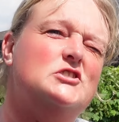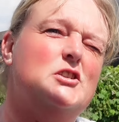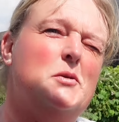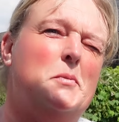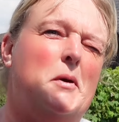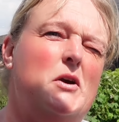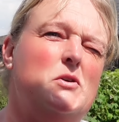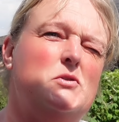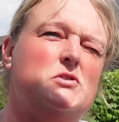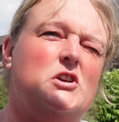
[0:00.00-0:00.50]
to the
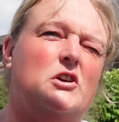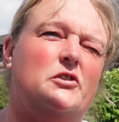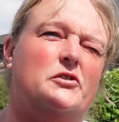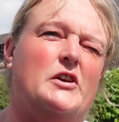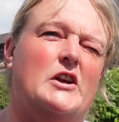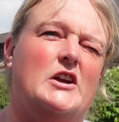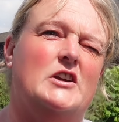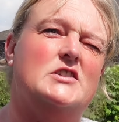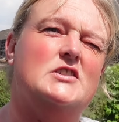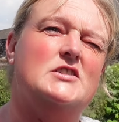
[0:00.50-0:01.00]
post
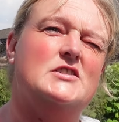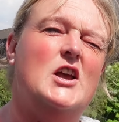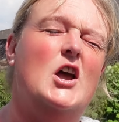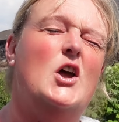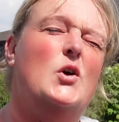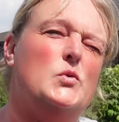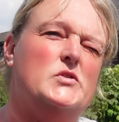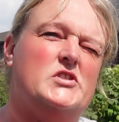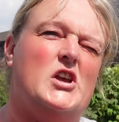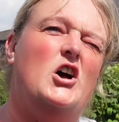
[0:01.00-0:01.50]
office
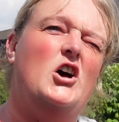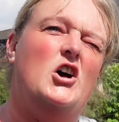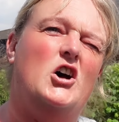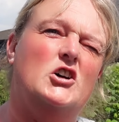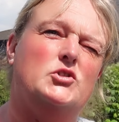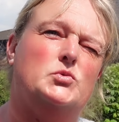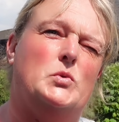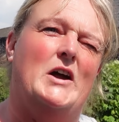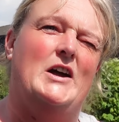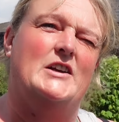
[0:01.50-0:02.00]
was a
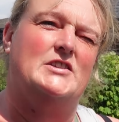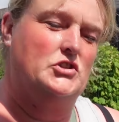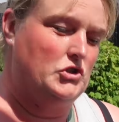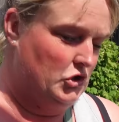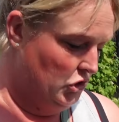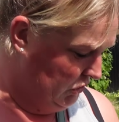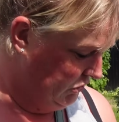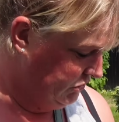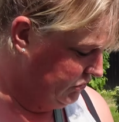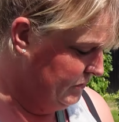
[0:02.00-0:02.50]
hardware
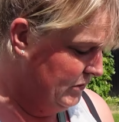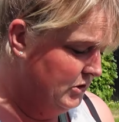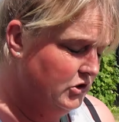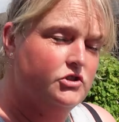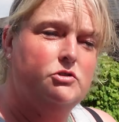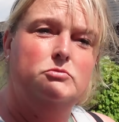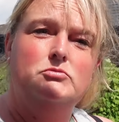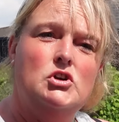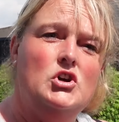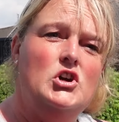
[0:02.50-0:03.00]
store, so I got
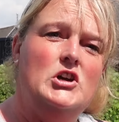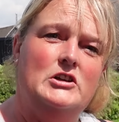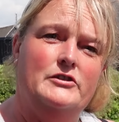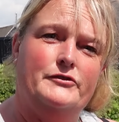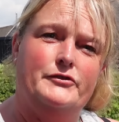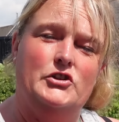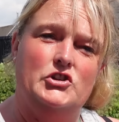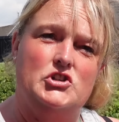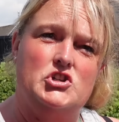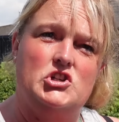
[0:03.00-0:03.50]
some toilet
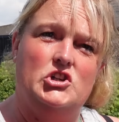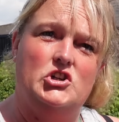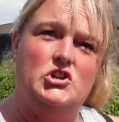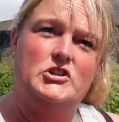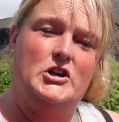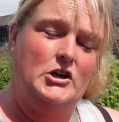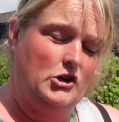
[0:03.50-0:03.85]
flush, look.